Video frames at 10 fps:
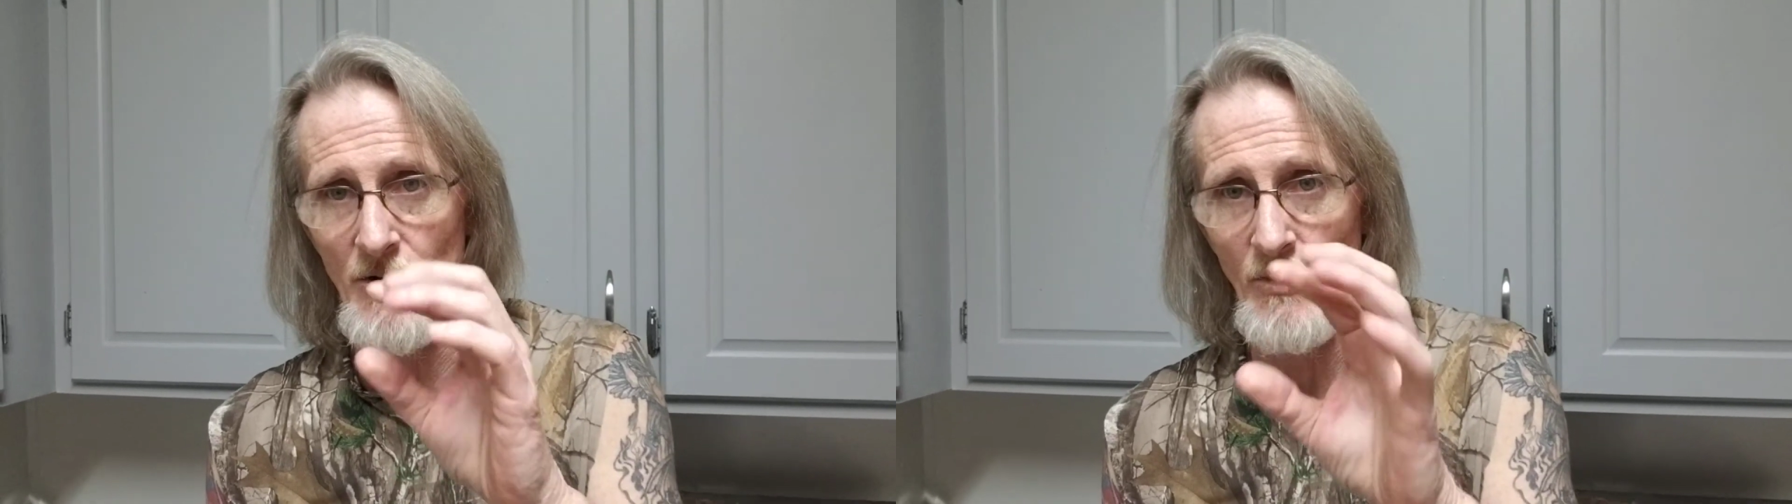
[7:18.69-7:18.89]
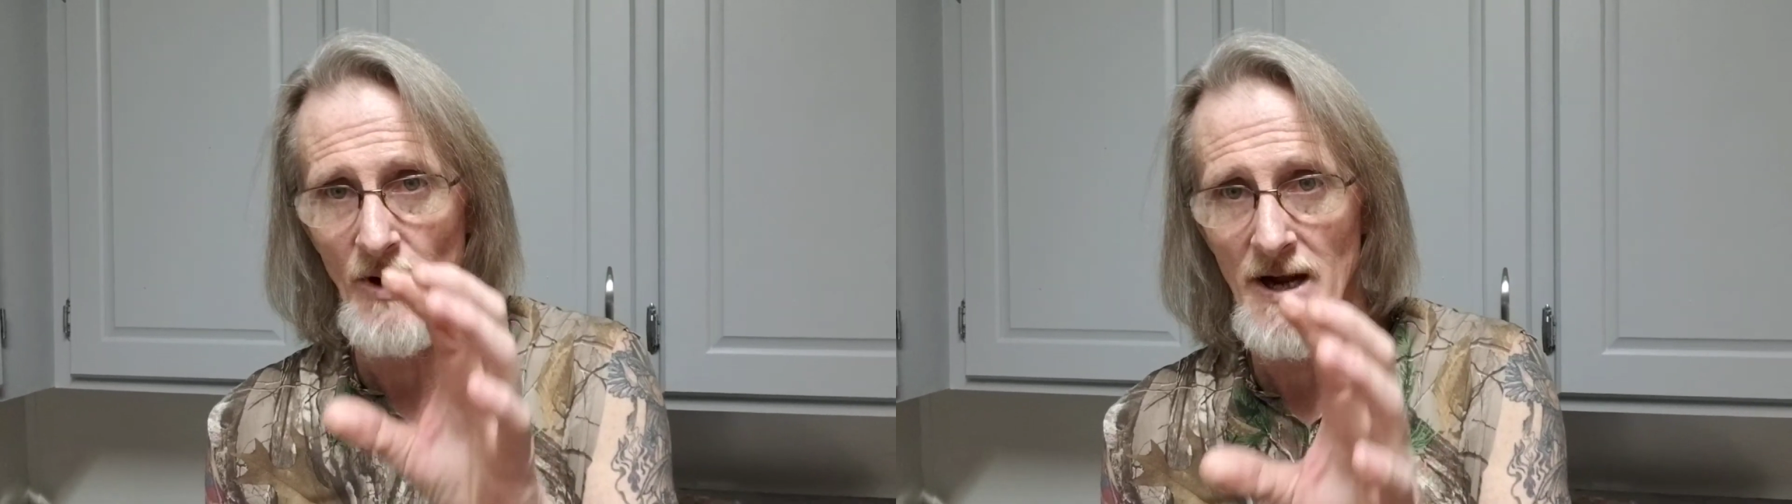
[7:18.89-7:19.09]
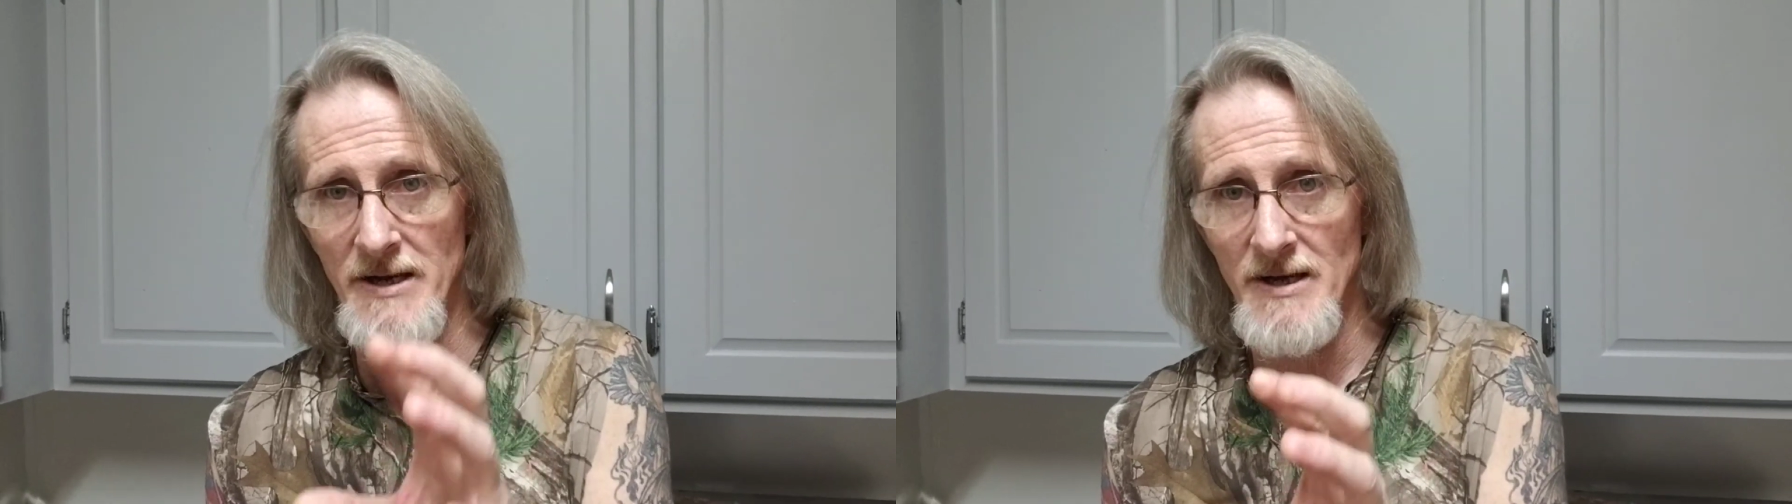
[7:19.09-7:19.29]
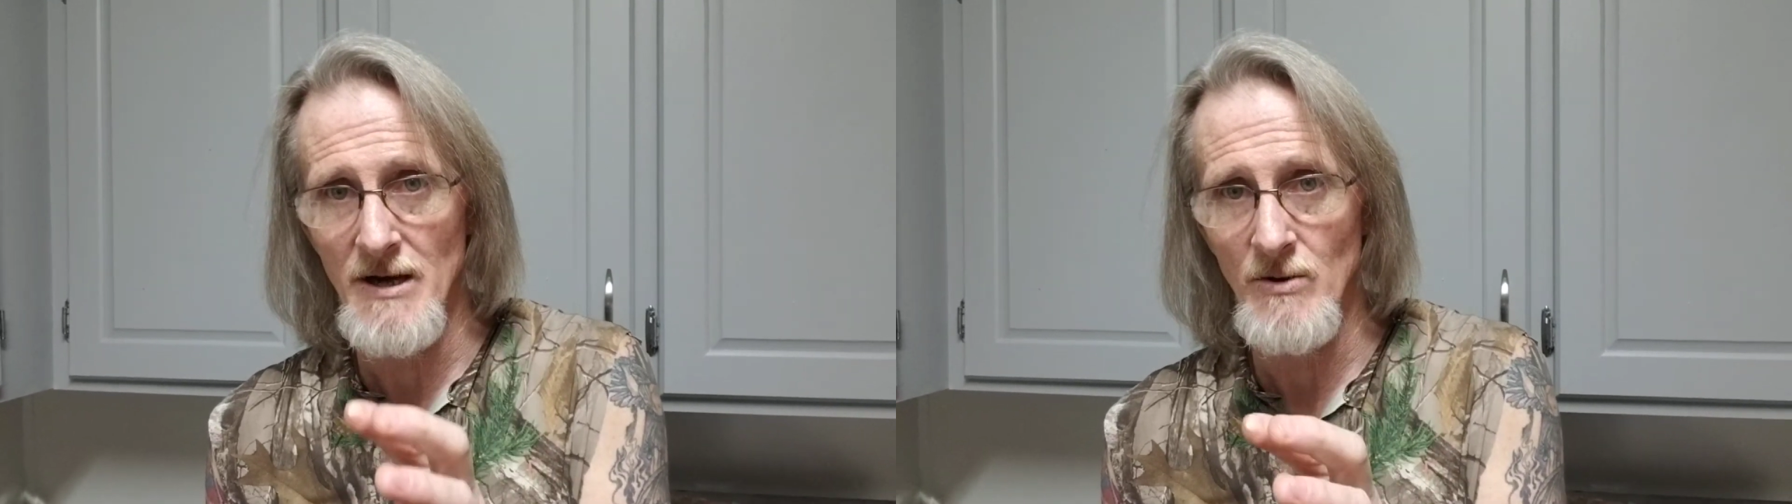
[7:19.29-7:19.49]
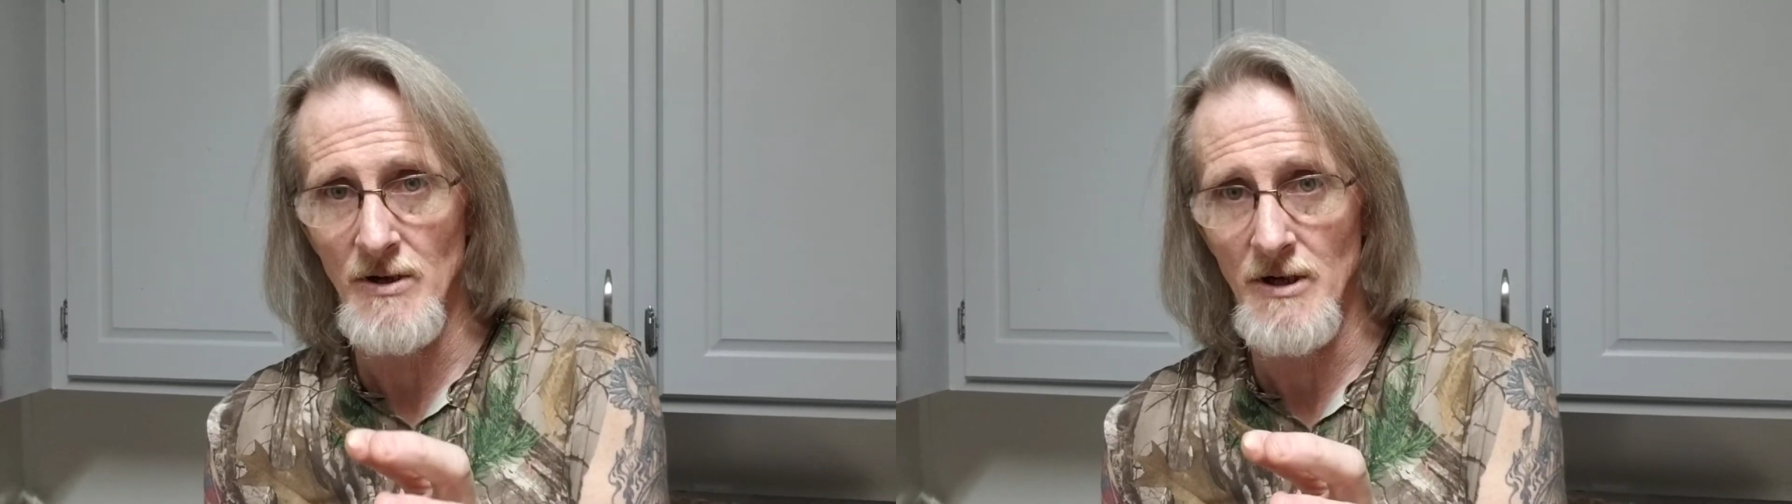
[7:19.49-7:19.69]
grind it
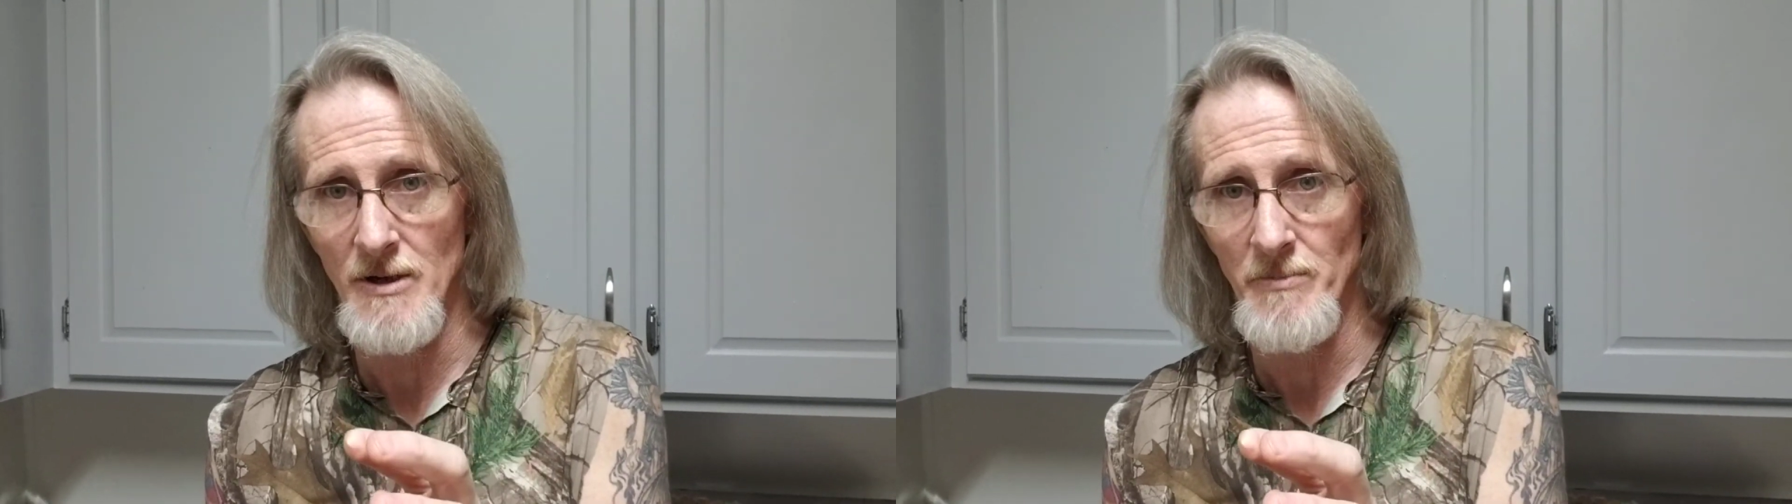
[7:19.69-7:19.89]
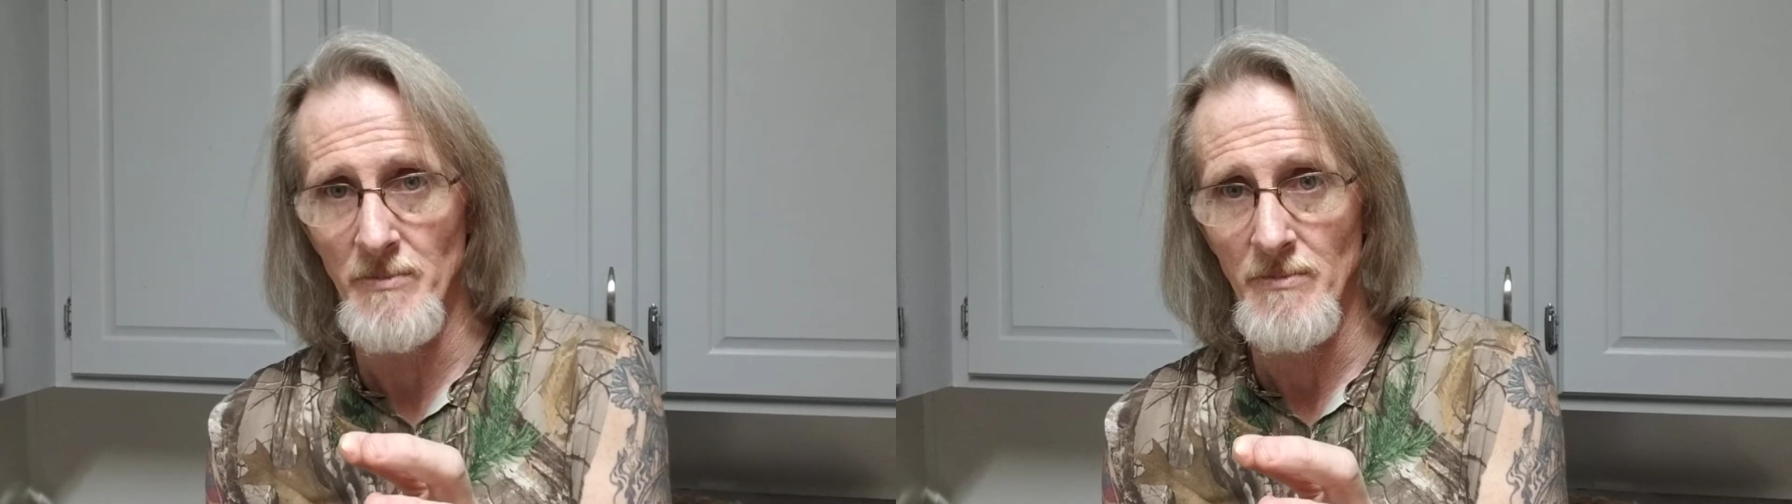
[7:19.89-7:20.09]
all up